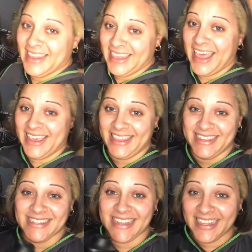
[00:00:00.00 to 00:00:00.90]
like
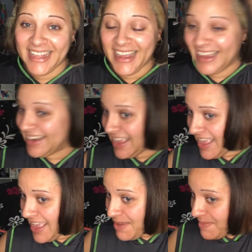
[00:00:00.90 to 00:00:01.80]
this a lot.
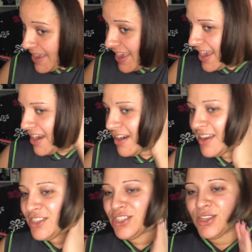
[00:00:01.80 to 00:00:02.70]
My hair
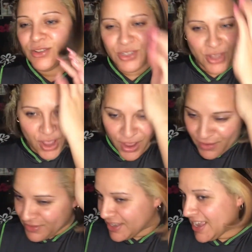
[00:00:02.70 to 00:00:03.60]
is so
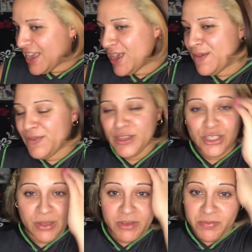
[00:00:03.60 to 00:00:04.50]
soft. It feels
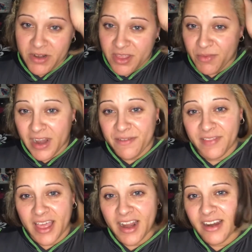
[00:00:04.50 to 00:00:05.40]
so much better than when I
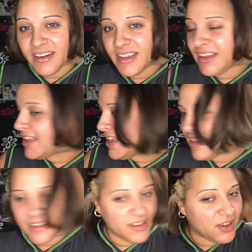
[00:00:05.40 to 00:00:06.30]
flat ironed it.
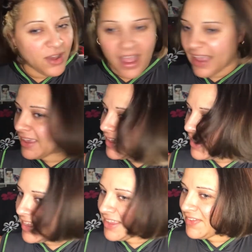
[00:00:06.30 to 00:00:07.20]
I
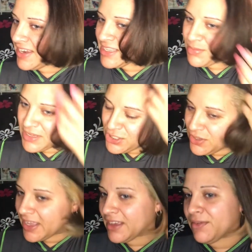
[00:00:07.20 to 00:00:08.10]
can't even explain to
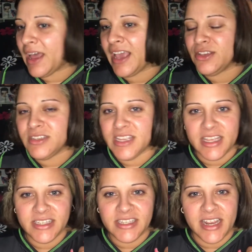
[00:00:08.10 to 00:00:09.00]
you. Like, I used the
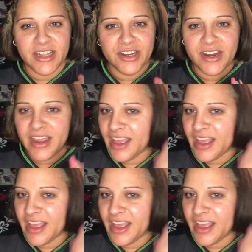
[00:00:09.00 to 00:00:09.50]
InStyler